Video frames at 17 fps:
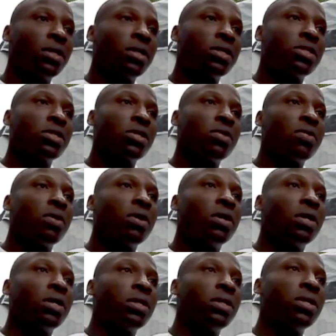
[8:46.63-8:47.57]

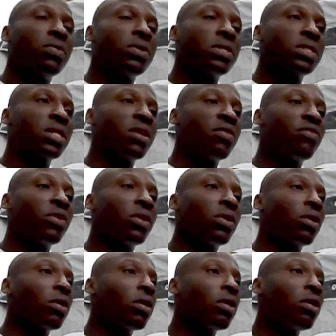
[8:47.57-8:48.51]
So they was giving
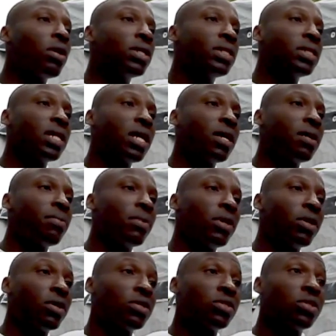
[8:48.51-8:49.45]
her a hard time,
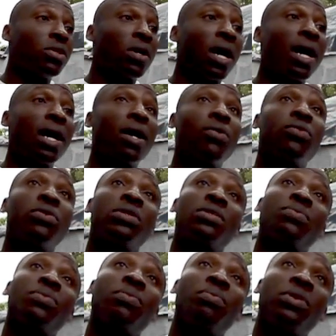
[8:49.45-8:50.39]
and also I
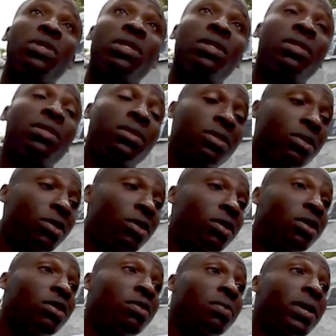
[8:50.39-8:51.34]
was being, you know,
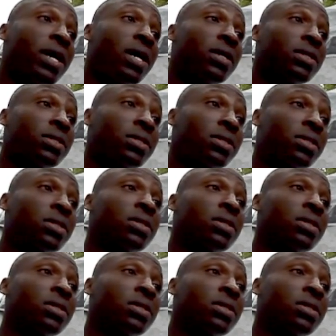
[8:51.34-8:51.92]
harassed.